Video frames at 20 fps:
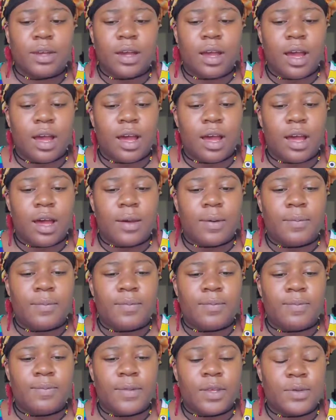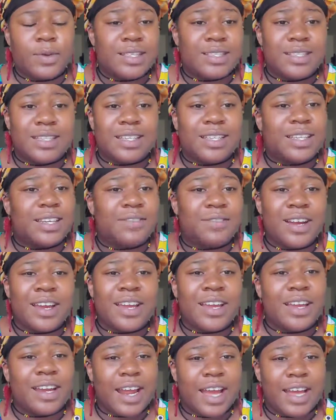you instantly
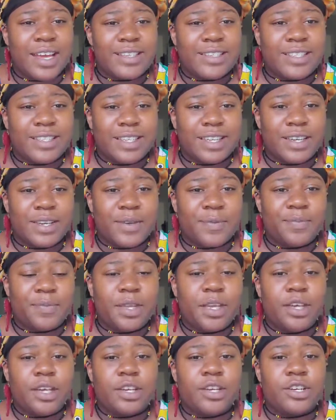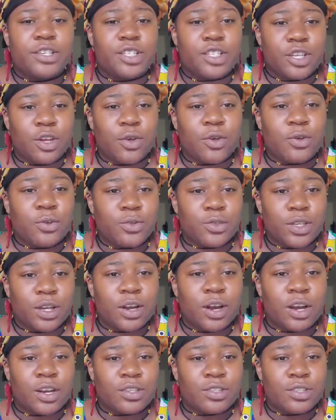recognize them. Your souls
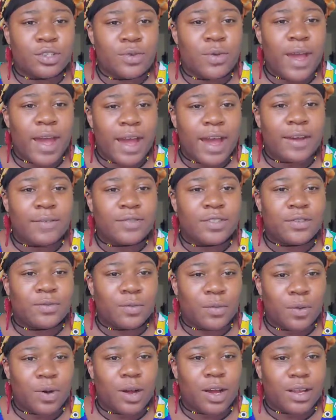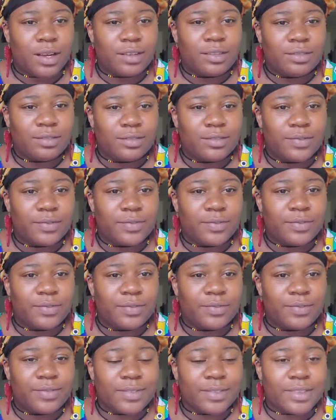are two halves of one.
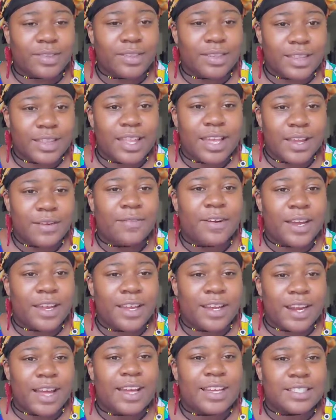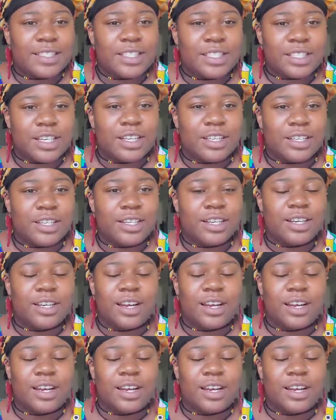They recognize each other.